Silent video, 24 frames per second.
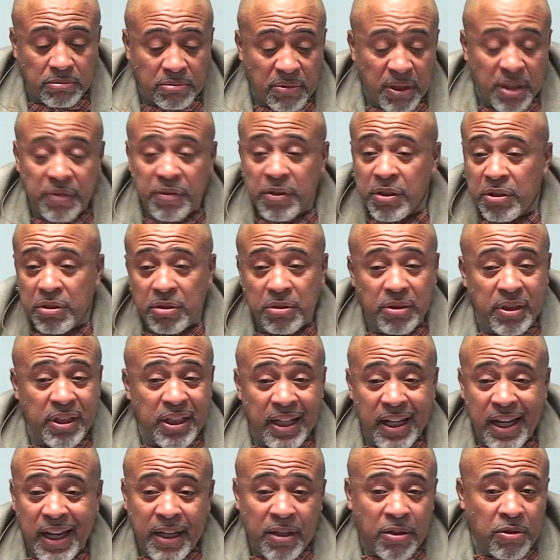But if you do it,
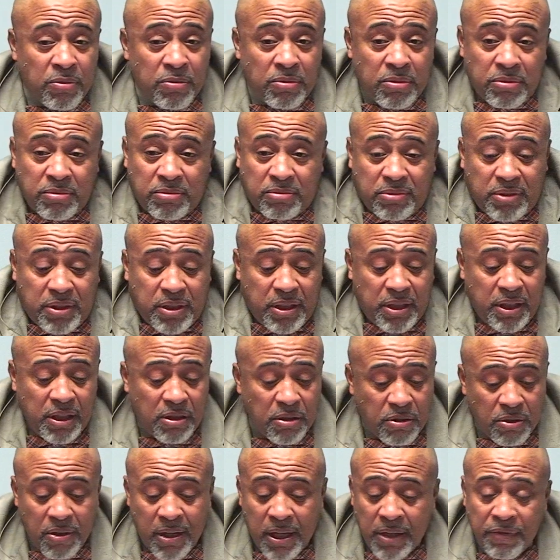the guy gonna he
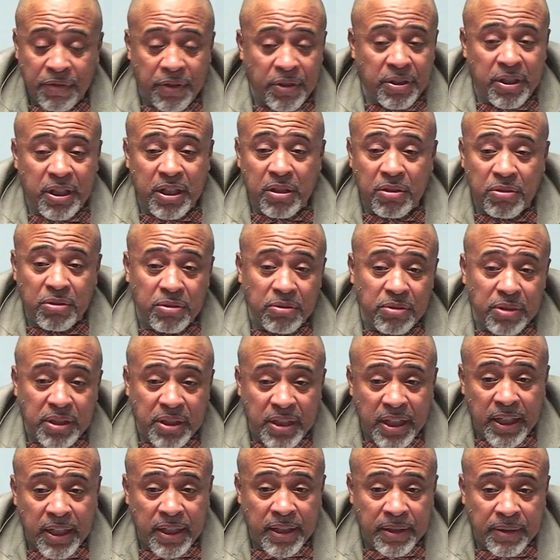gonna go out first, he gonna do is
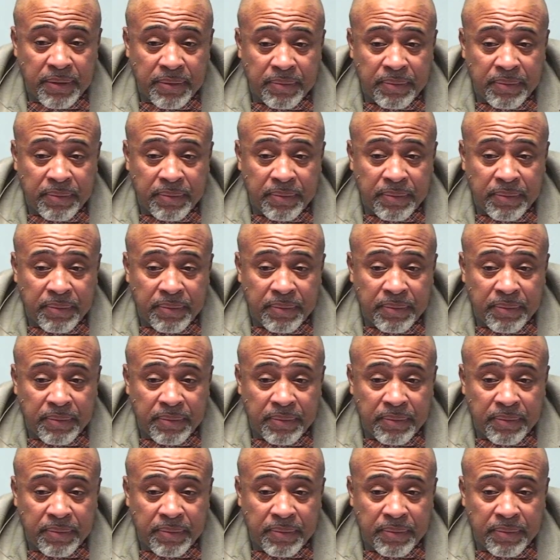tell